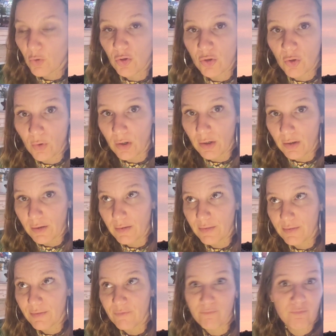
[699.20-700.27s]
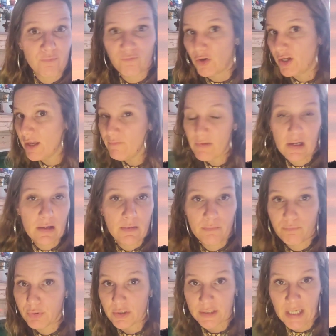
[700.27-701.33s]
you're forgiven,
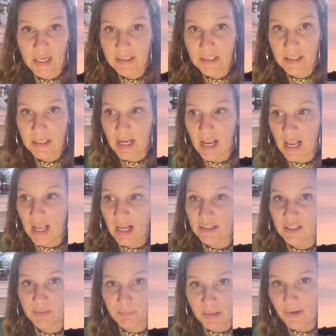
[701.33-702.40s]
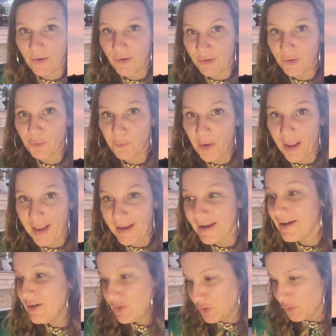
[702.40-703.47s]
protected, and to be on your way
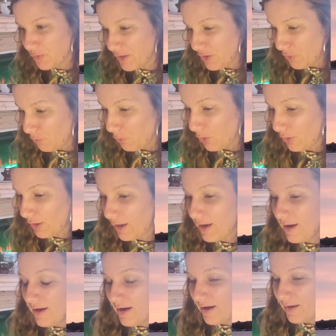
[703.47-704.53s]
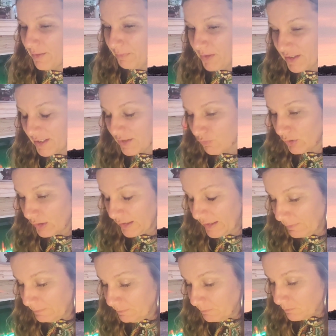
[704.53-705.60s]
doing your work. This has really
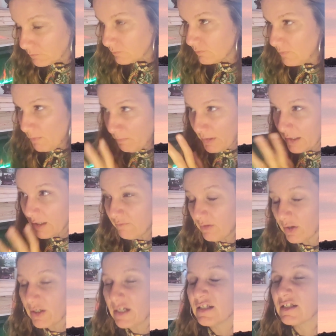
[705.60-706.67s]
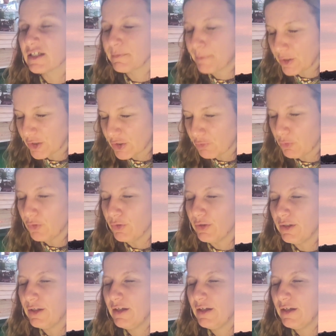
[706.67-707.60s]
been a very spiritual,